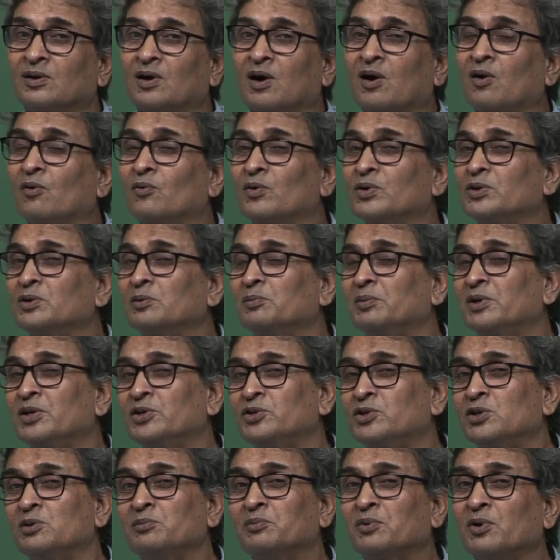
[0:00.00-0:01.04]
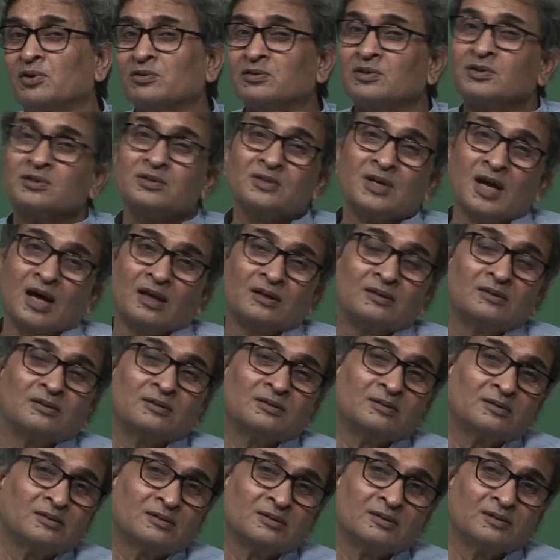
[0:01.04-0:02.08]
how was the bleaching process done
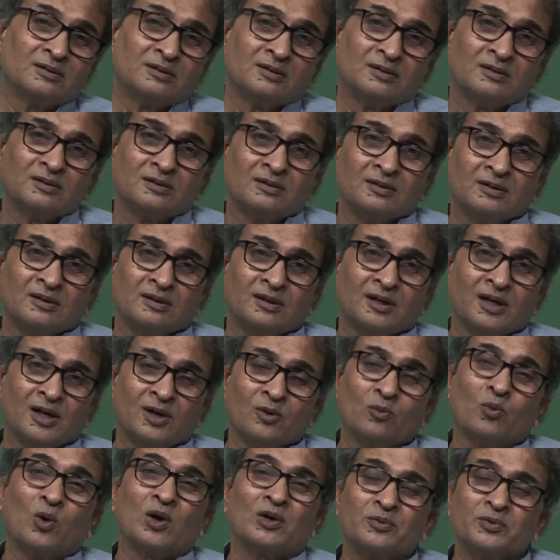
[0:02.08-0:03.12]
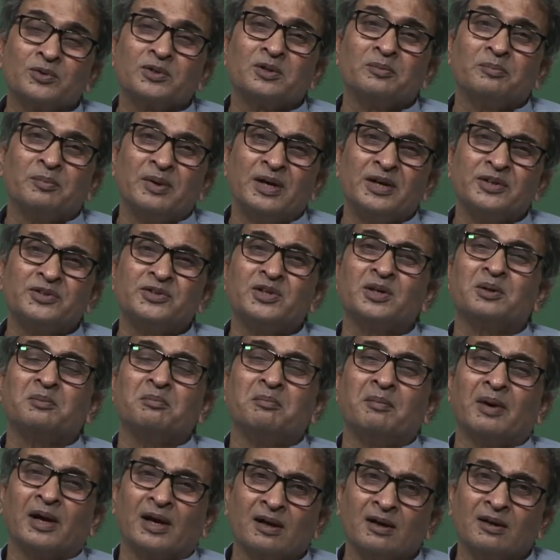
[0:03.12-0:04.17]
and what was the basic
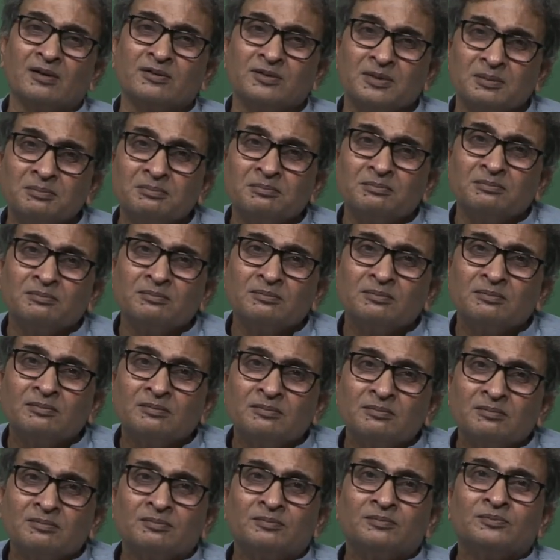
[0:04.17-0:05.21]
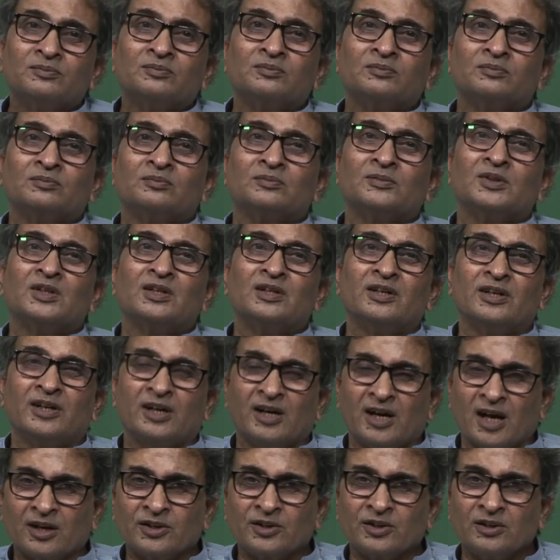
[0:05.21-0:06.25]
mechanism?
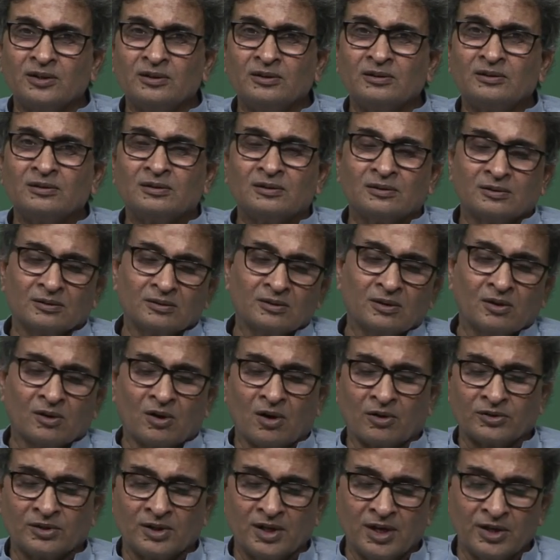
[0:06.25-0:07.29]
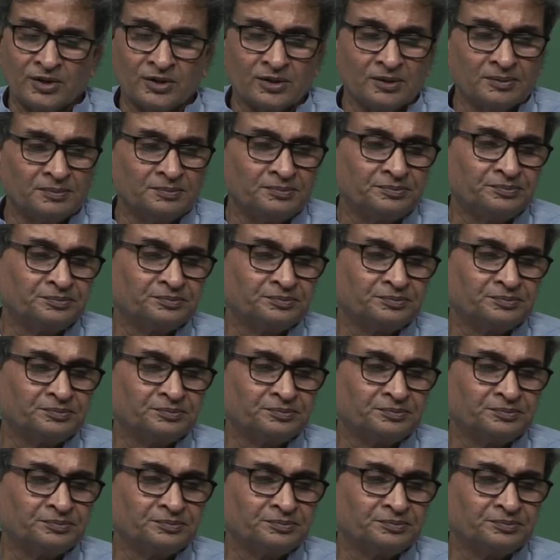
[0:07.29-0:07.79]
Reduction or oxidation.